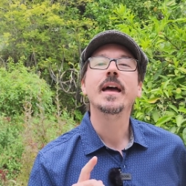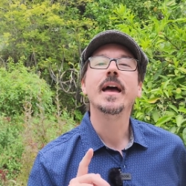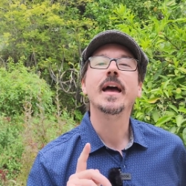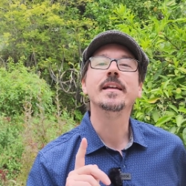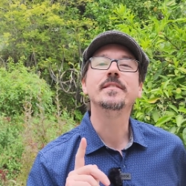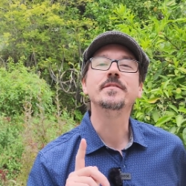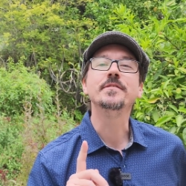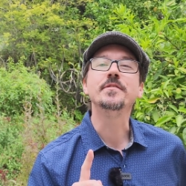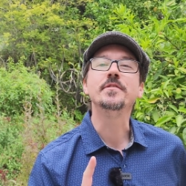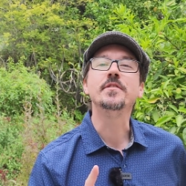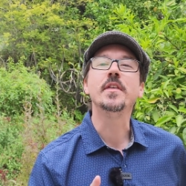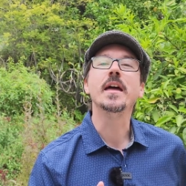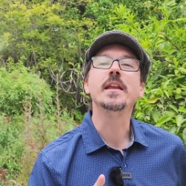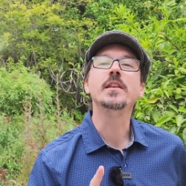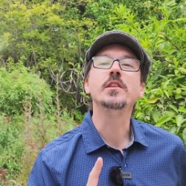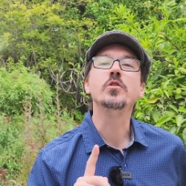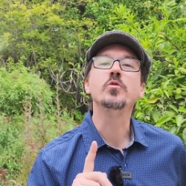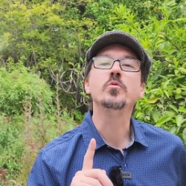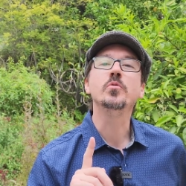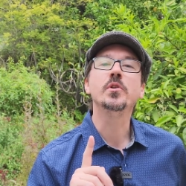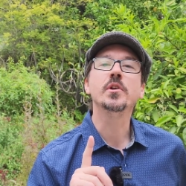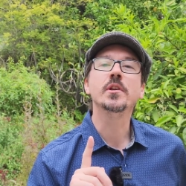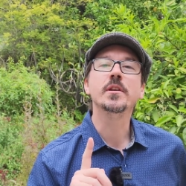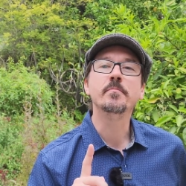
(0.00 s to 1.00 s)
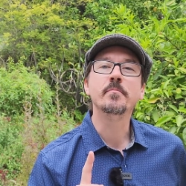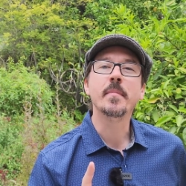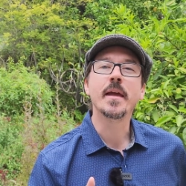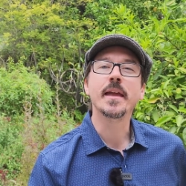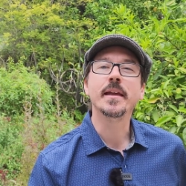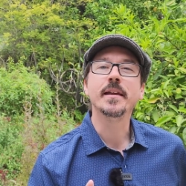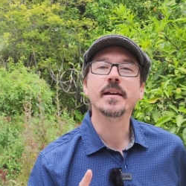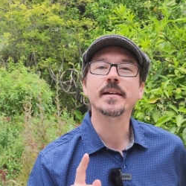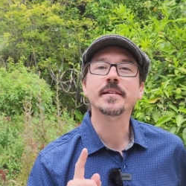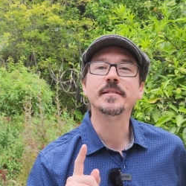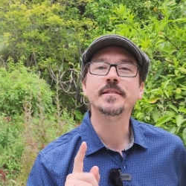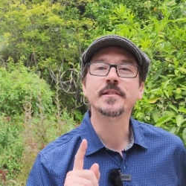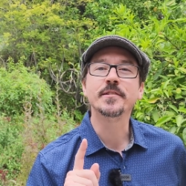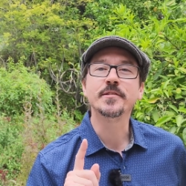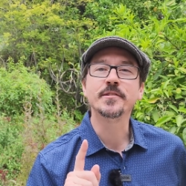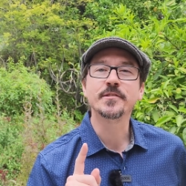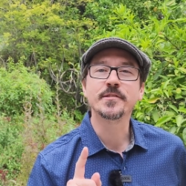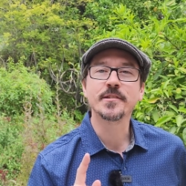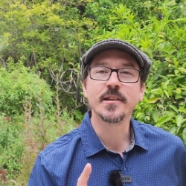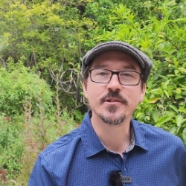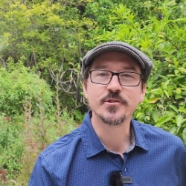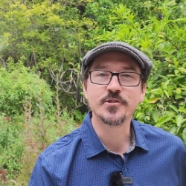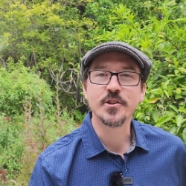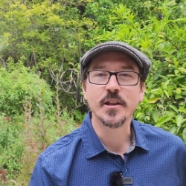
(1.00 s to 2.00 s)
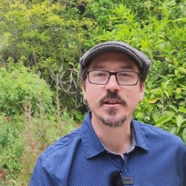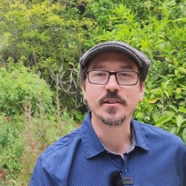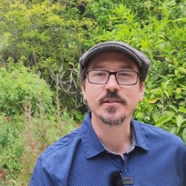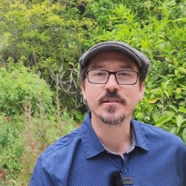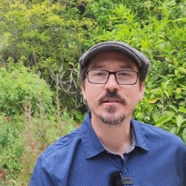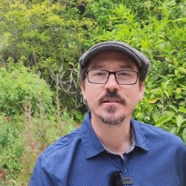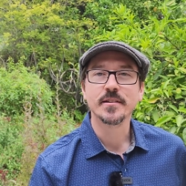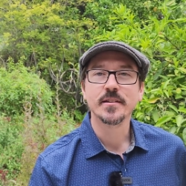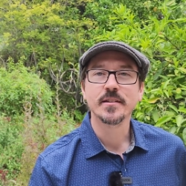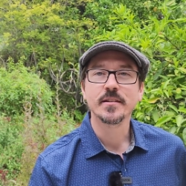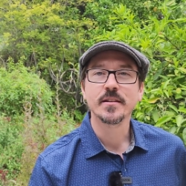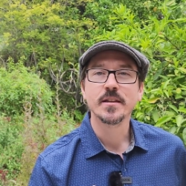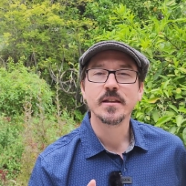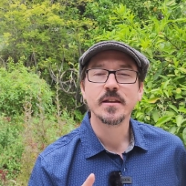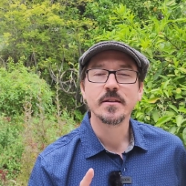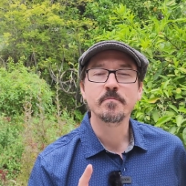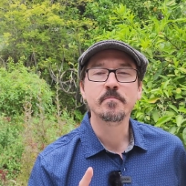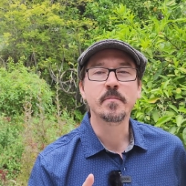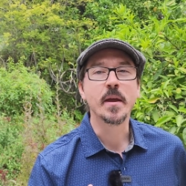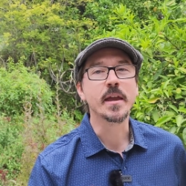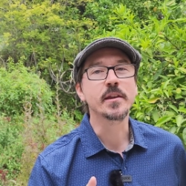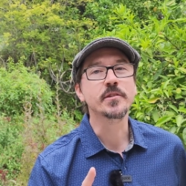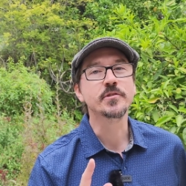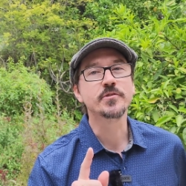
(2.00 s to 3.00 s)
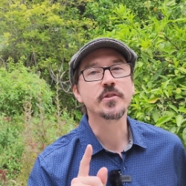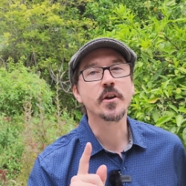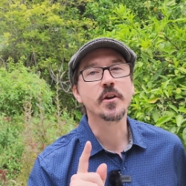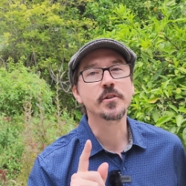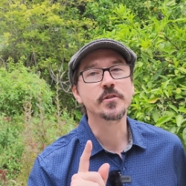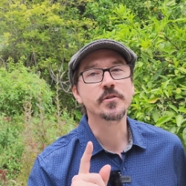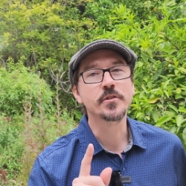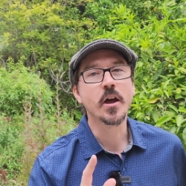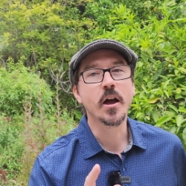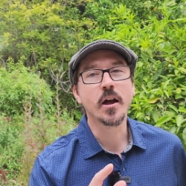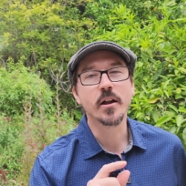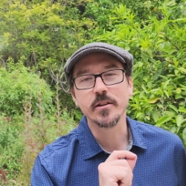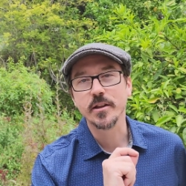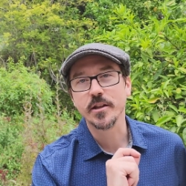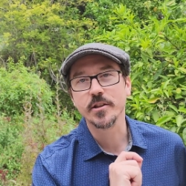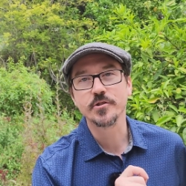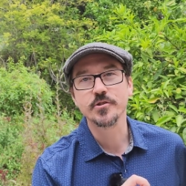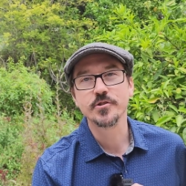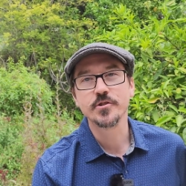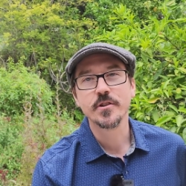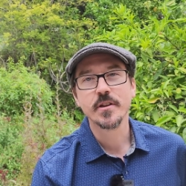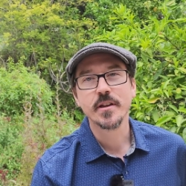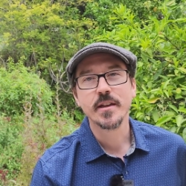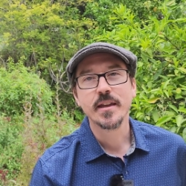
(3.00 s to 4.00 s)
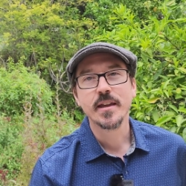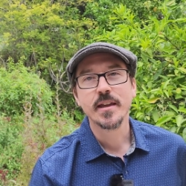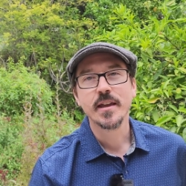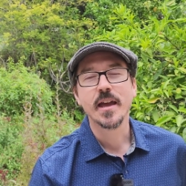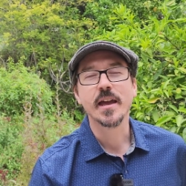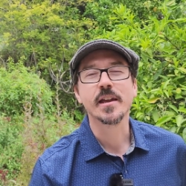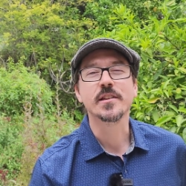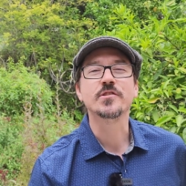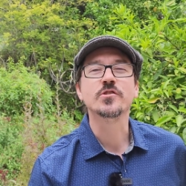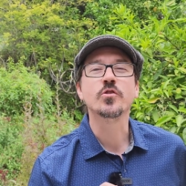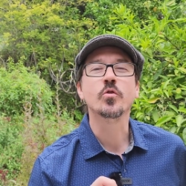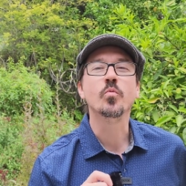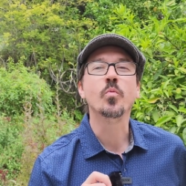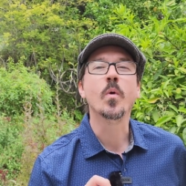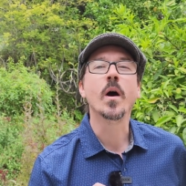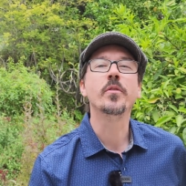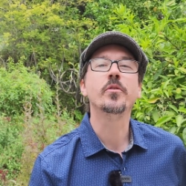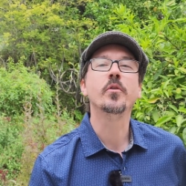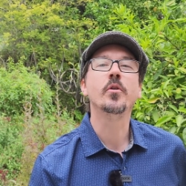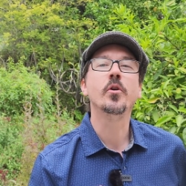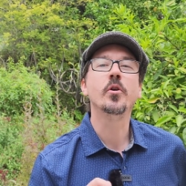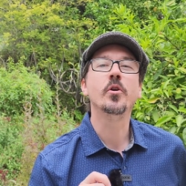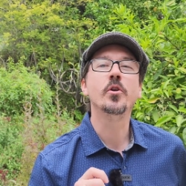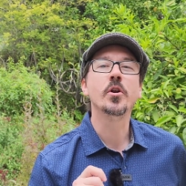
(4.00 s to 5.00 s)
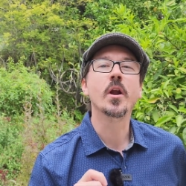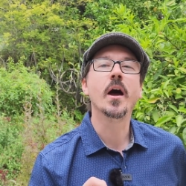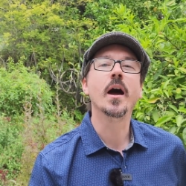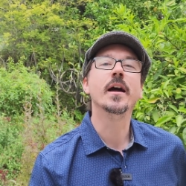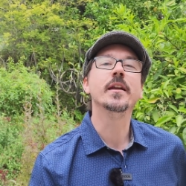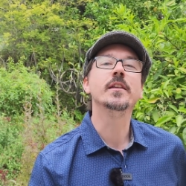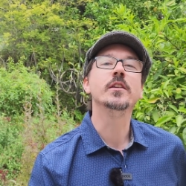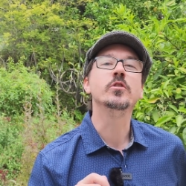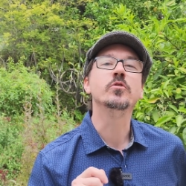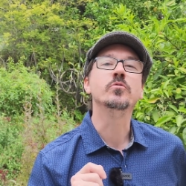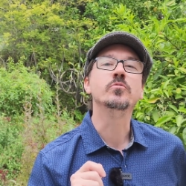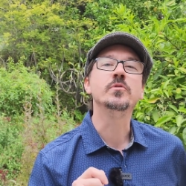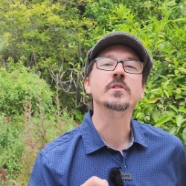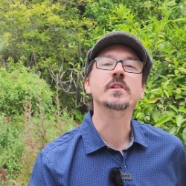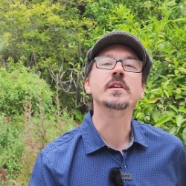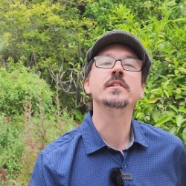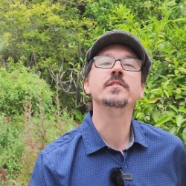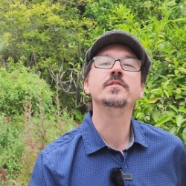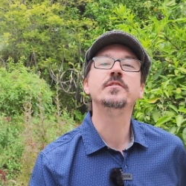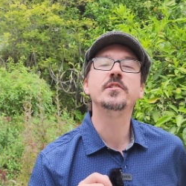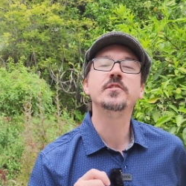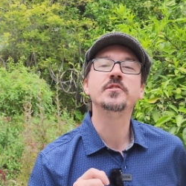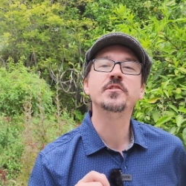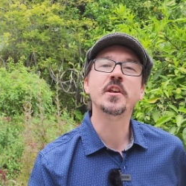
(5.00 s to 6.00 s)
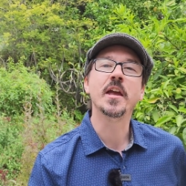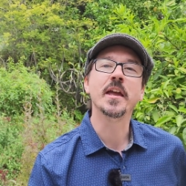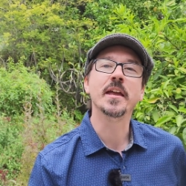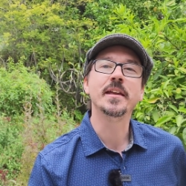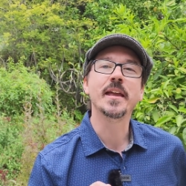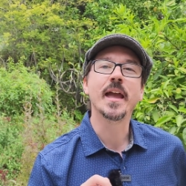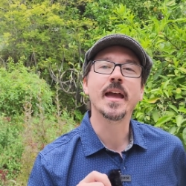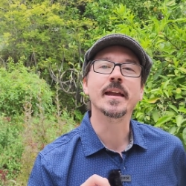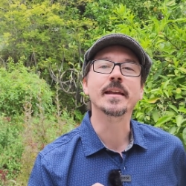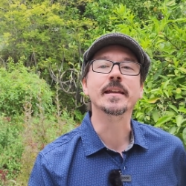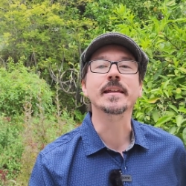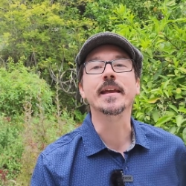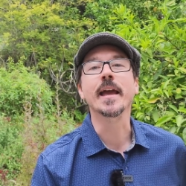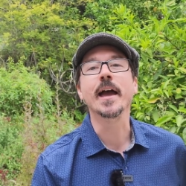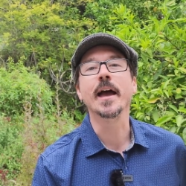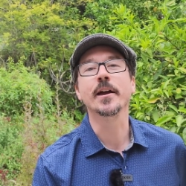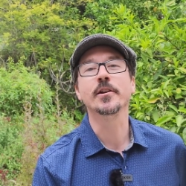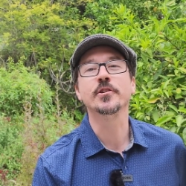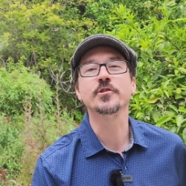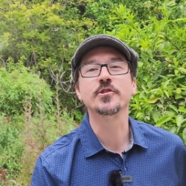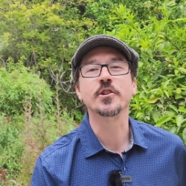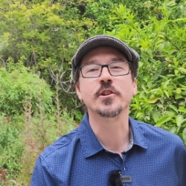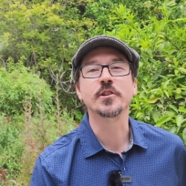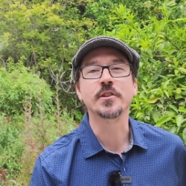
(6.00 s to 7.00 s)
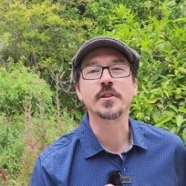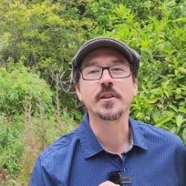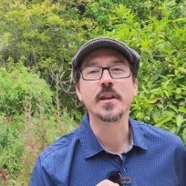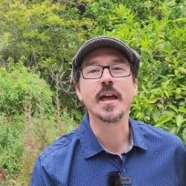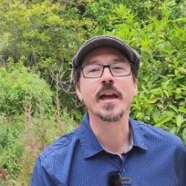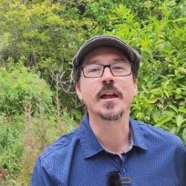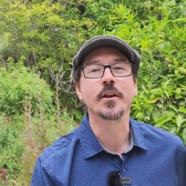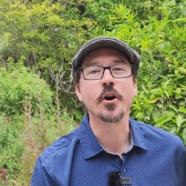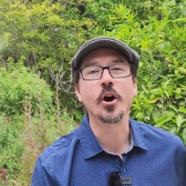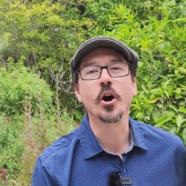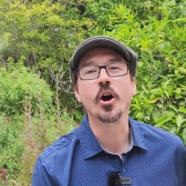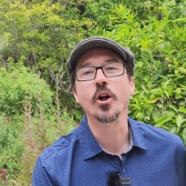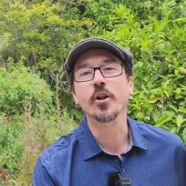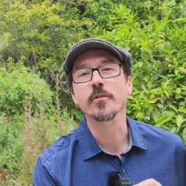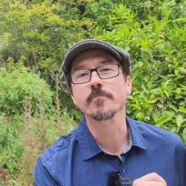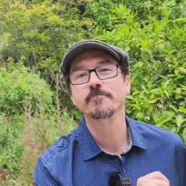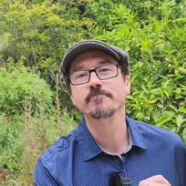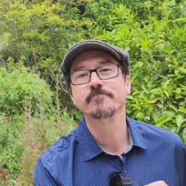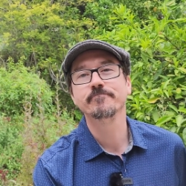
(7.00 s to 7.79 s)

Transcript: and then you can make a decision based on knowledge as to whether or not you need to take any action at all.